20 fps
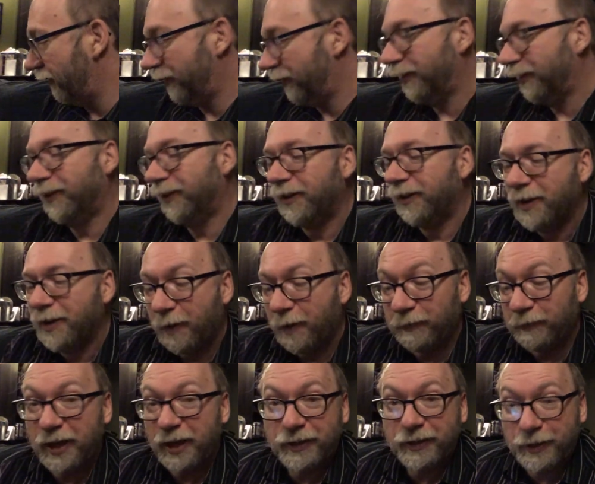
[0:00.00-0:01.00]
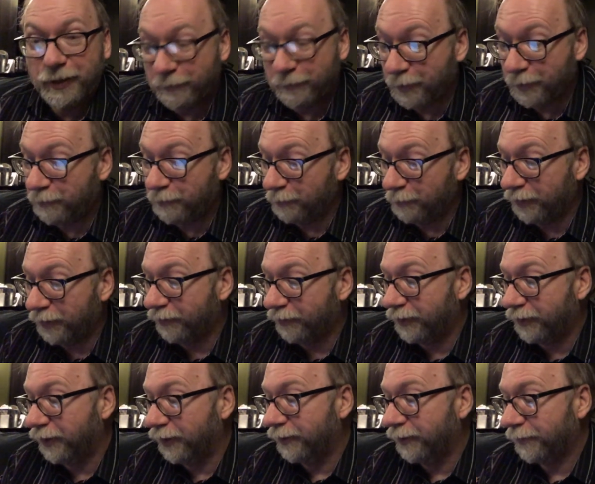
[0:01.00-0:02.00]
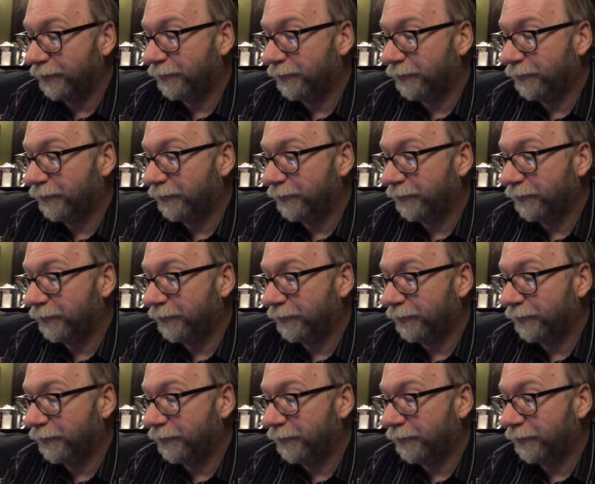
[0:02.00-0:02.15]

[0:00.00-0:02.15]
I'm glad to keep some people entertained.